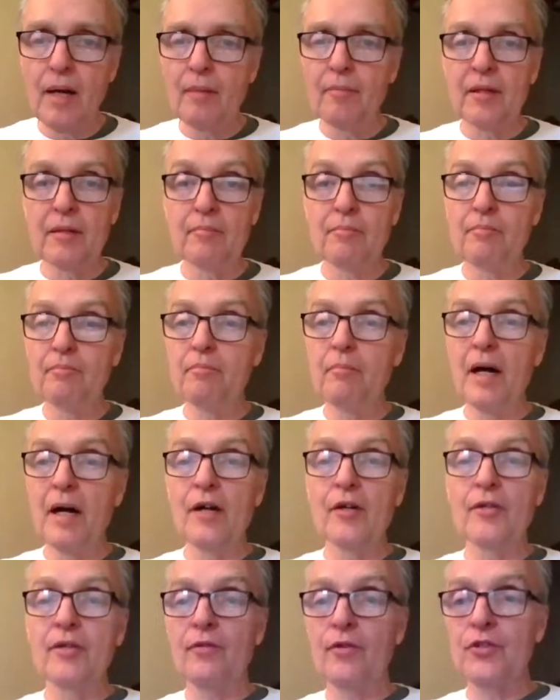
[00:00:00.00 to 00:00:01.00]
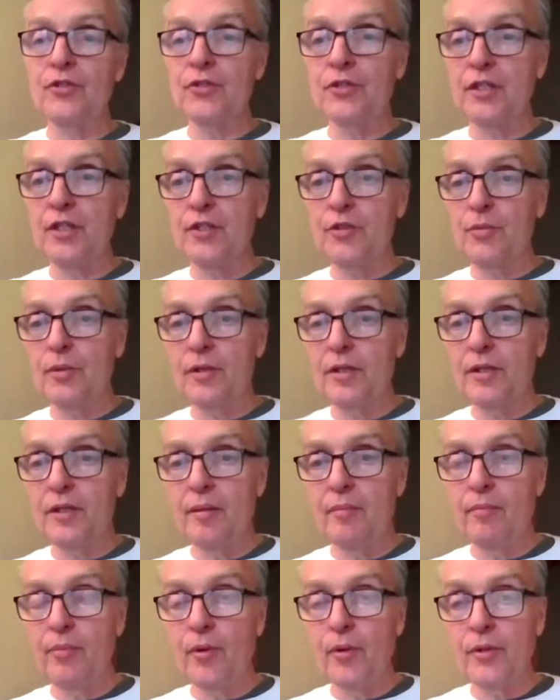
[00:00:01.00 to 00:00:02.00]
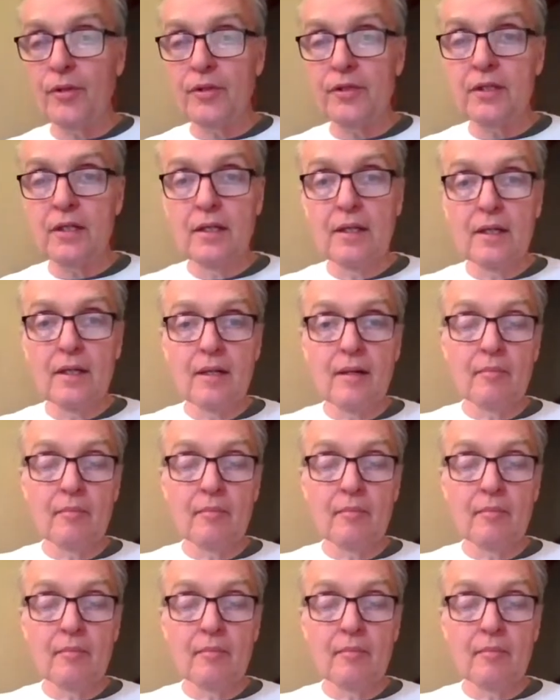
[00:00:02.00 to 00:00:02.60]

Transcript: I mean, biodiversity is really important,